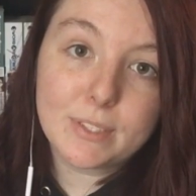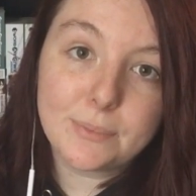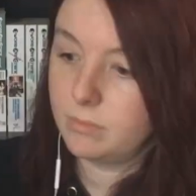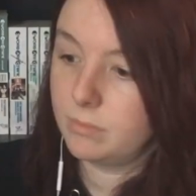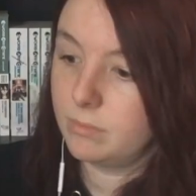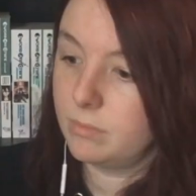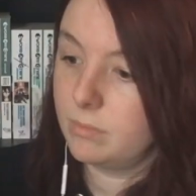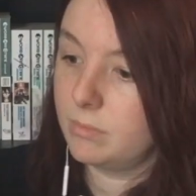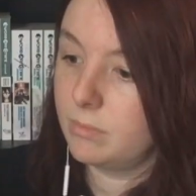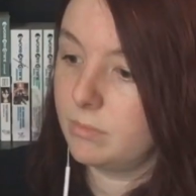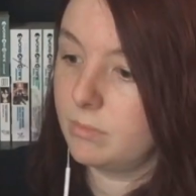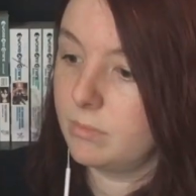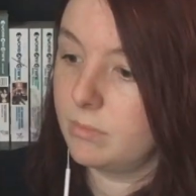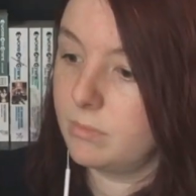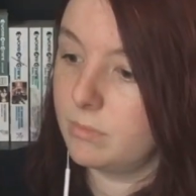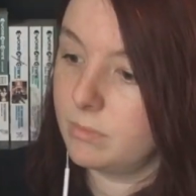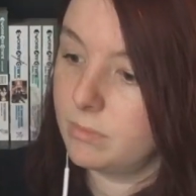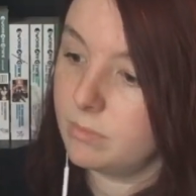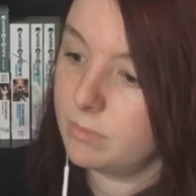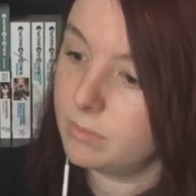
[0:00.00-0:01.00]
The first one
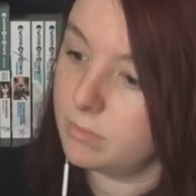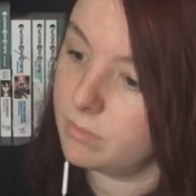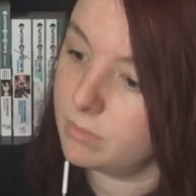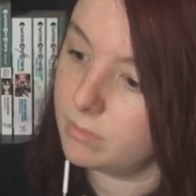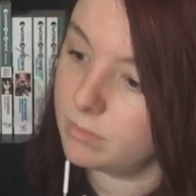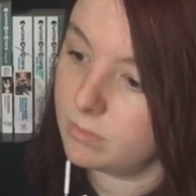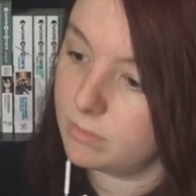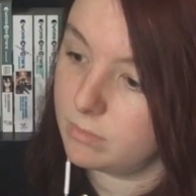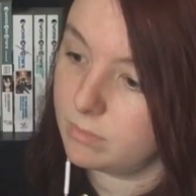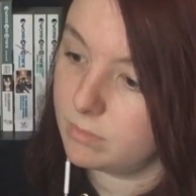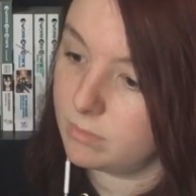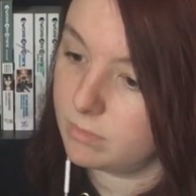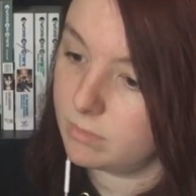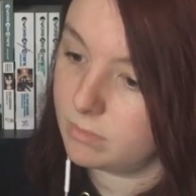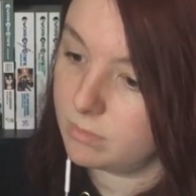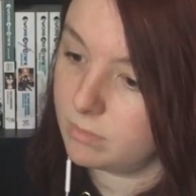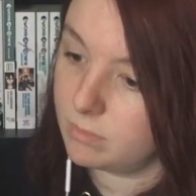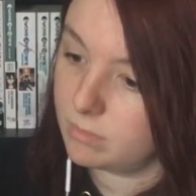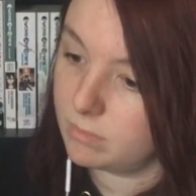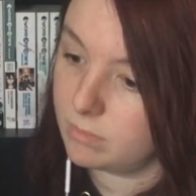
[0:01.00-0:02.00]
that I bought on Book
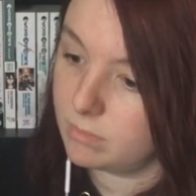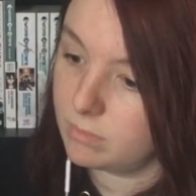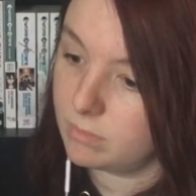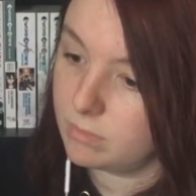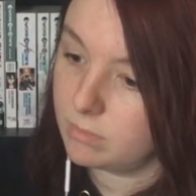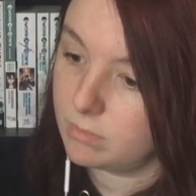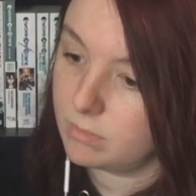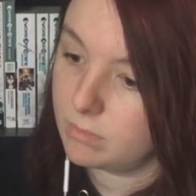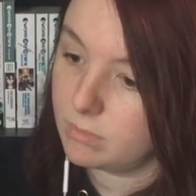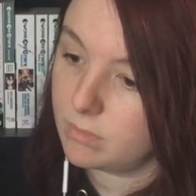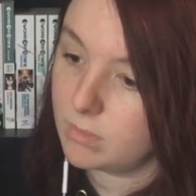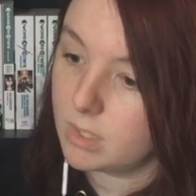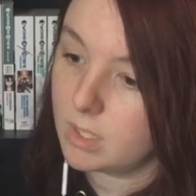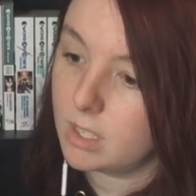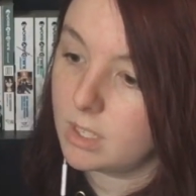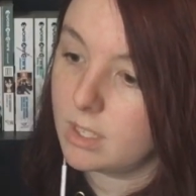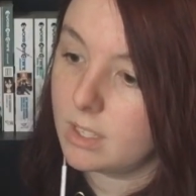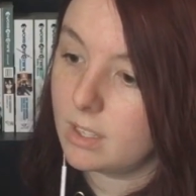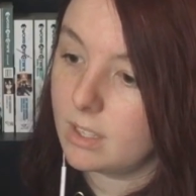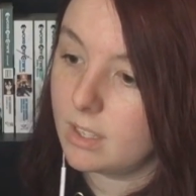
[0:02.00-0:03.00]
Outlet was
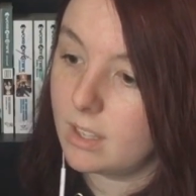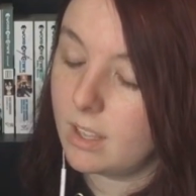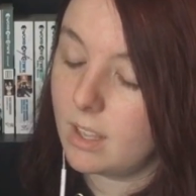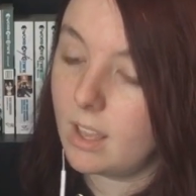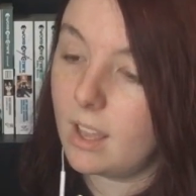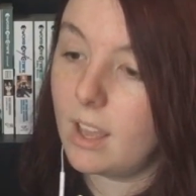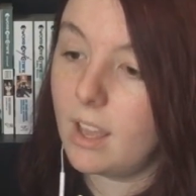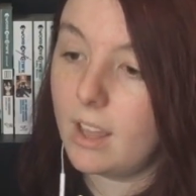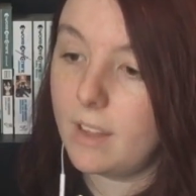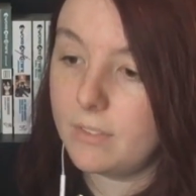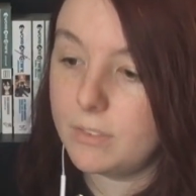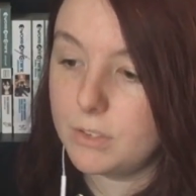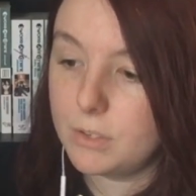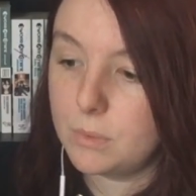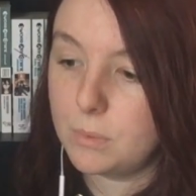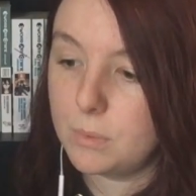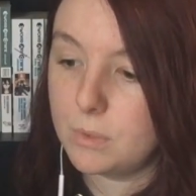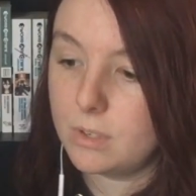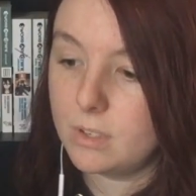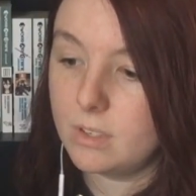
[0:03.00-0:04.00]
Afterworlds by Scott Afterworlds
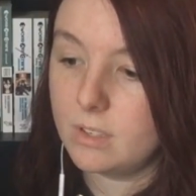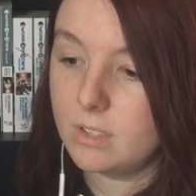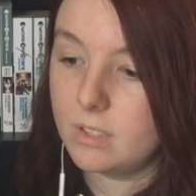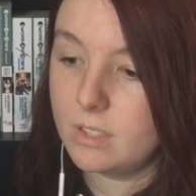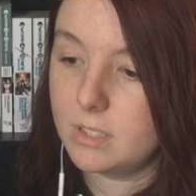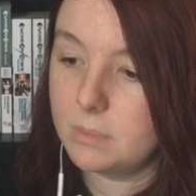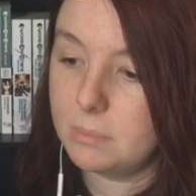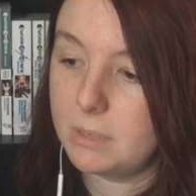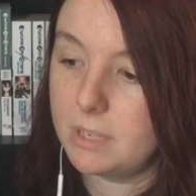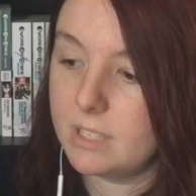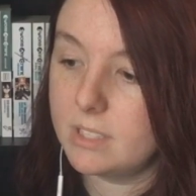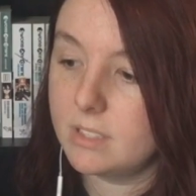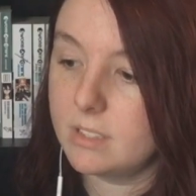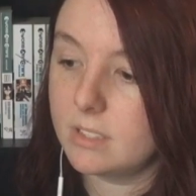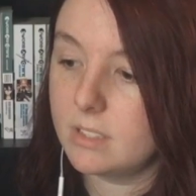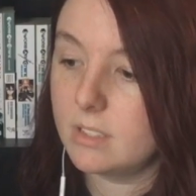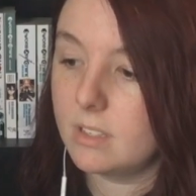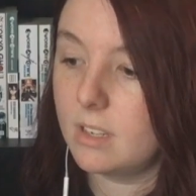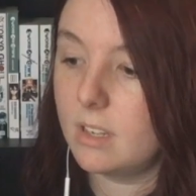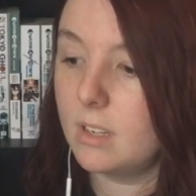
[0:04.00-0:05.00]
Westerfeld. Afterworlds by
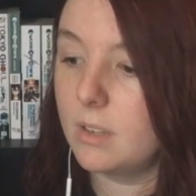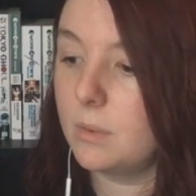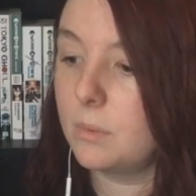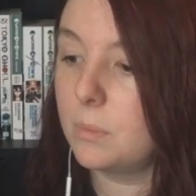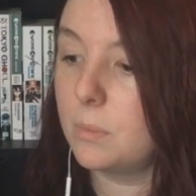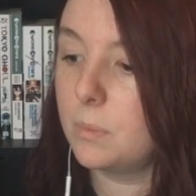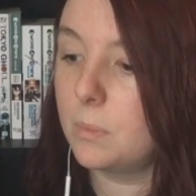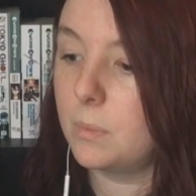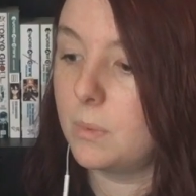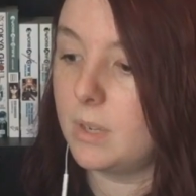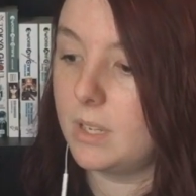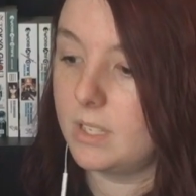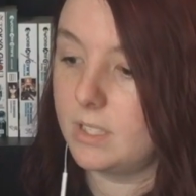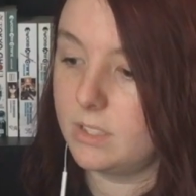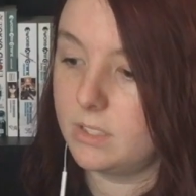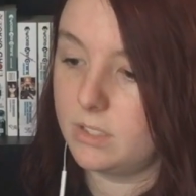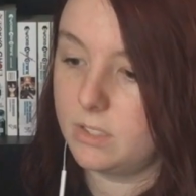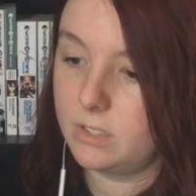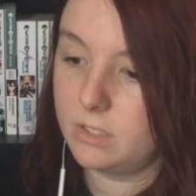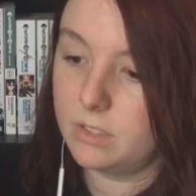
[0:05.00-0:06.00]
Scott
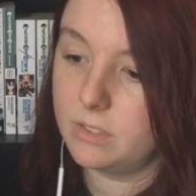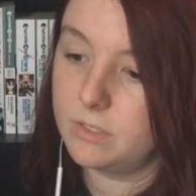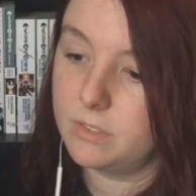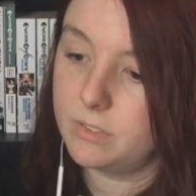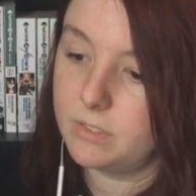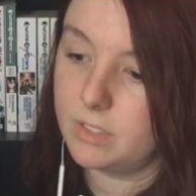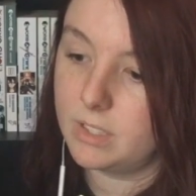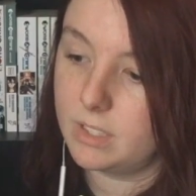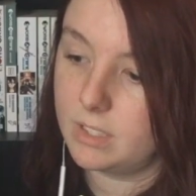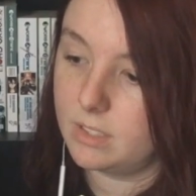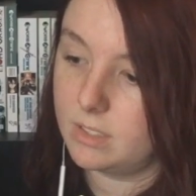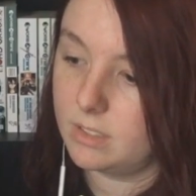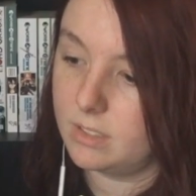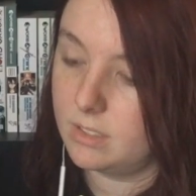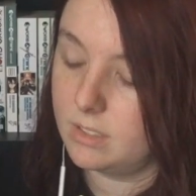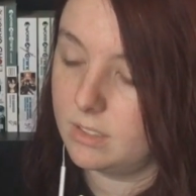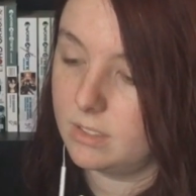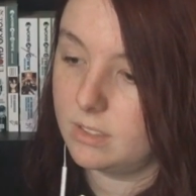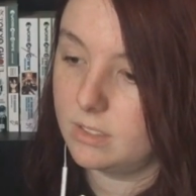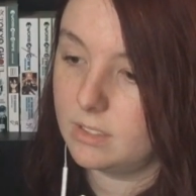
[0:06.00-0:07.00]

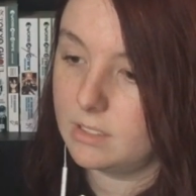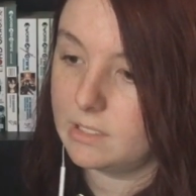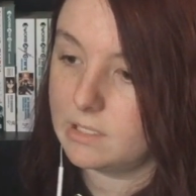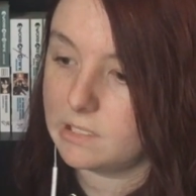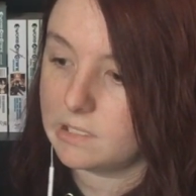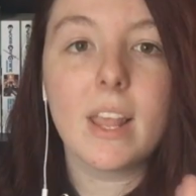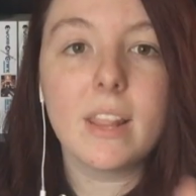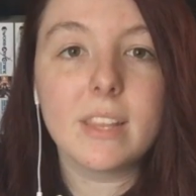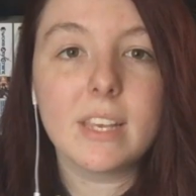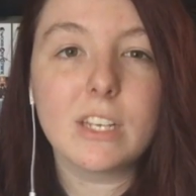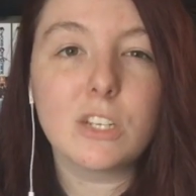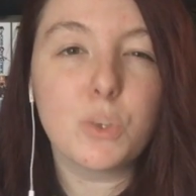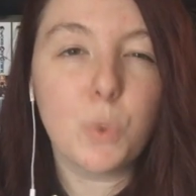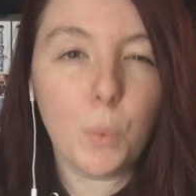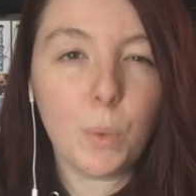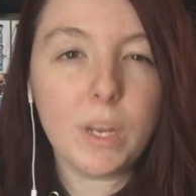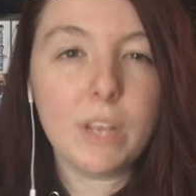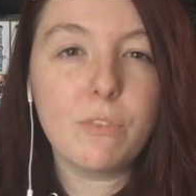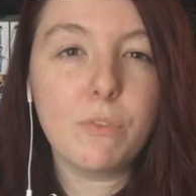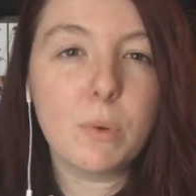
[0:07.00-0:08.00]
Westerfeld. In like
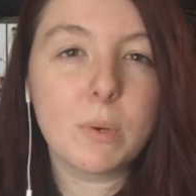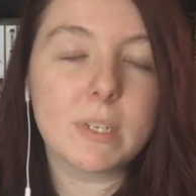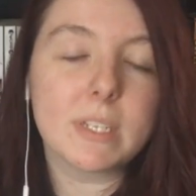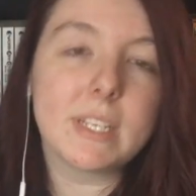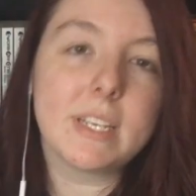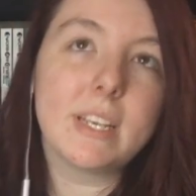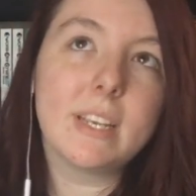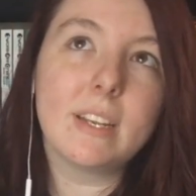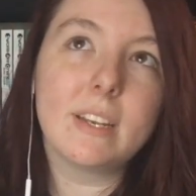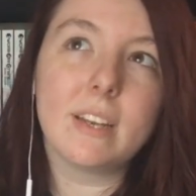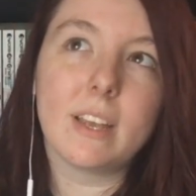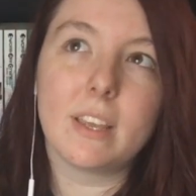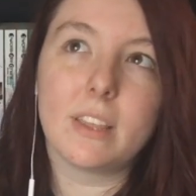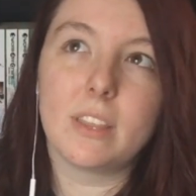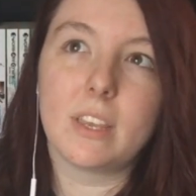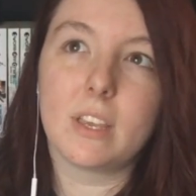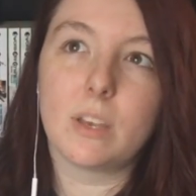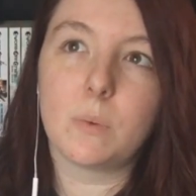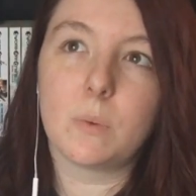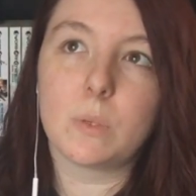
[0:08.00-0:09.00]
2014, I
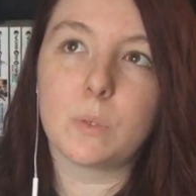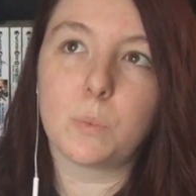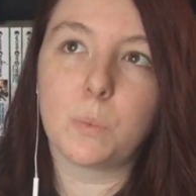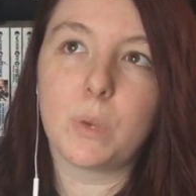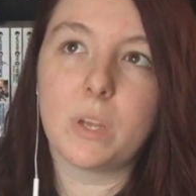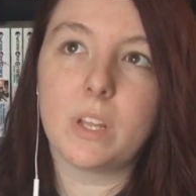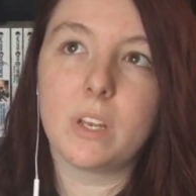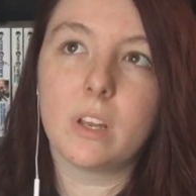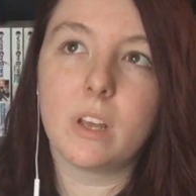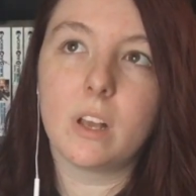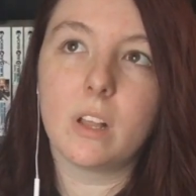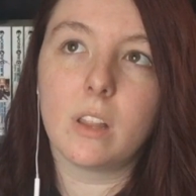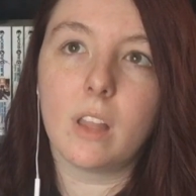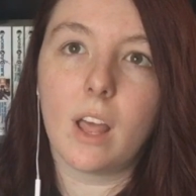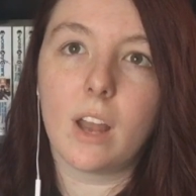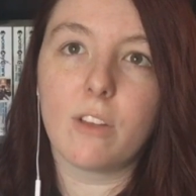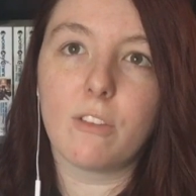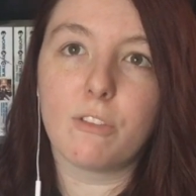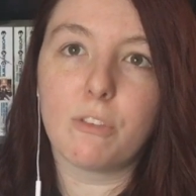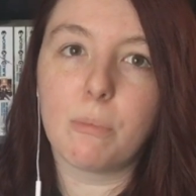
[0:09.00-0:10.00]
think, was when a
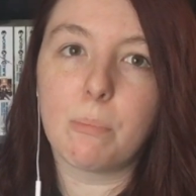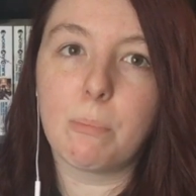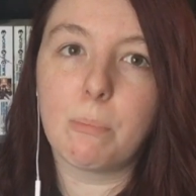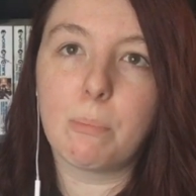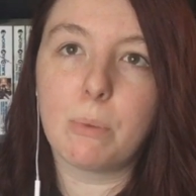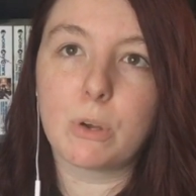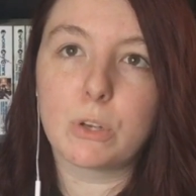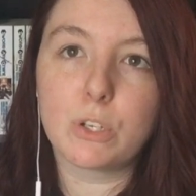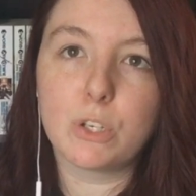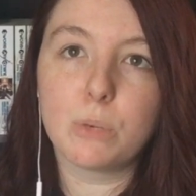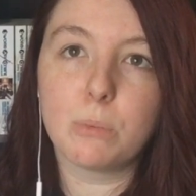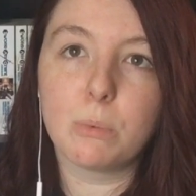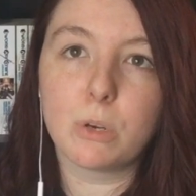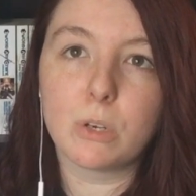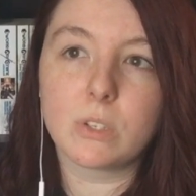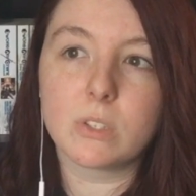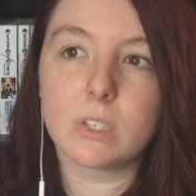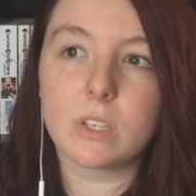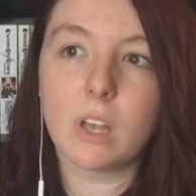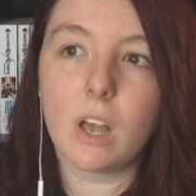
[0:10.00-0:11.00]
lot of
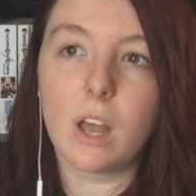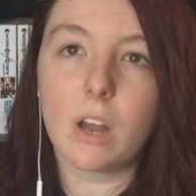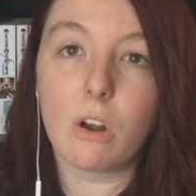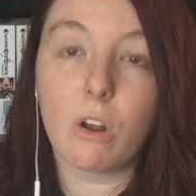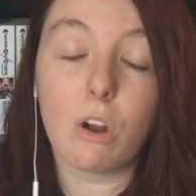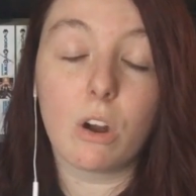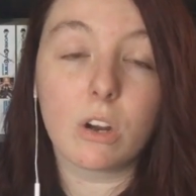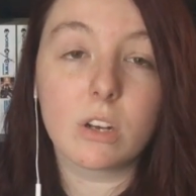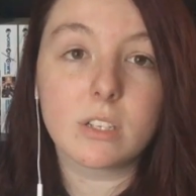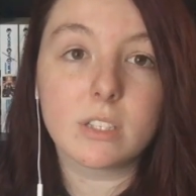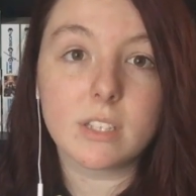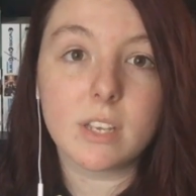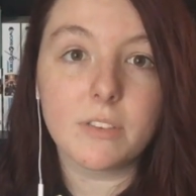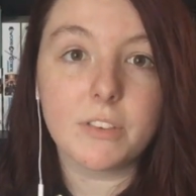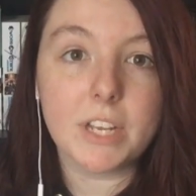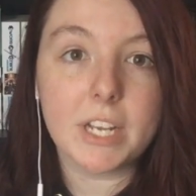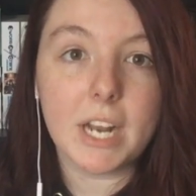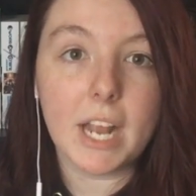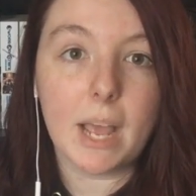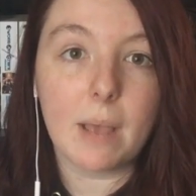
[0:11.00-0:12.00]
booktubers got arcs of
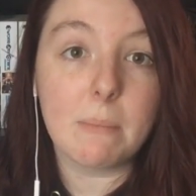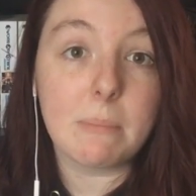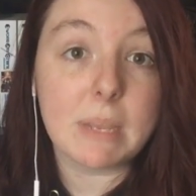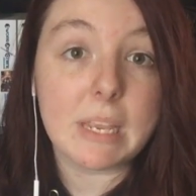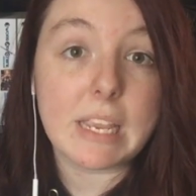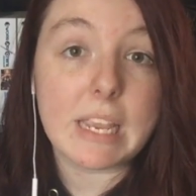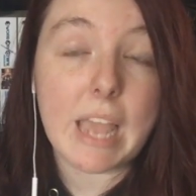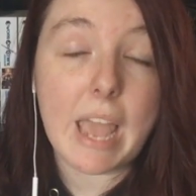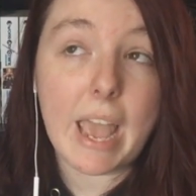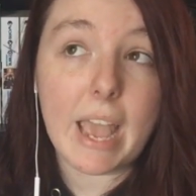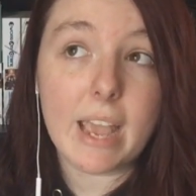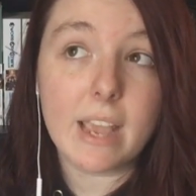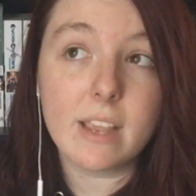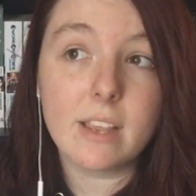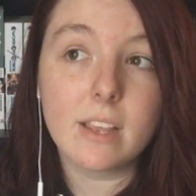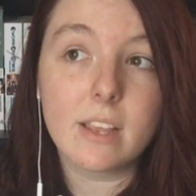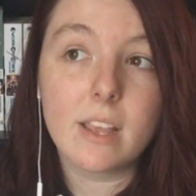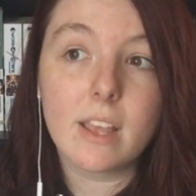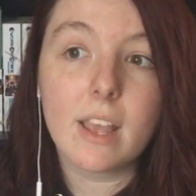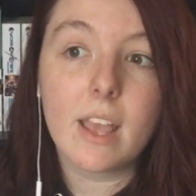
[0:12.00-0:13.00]
it at
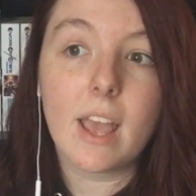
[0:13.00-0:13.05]
BEA.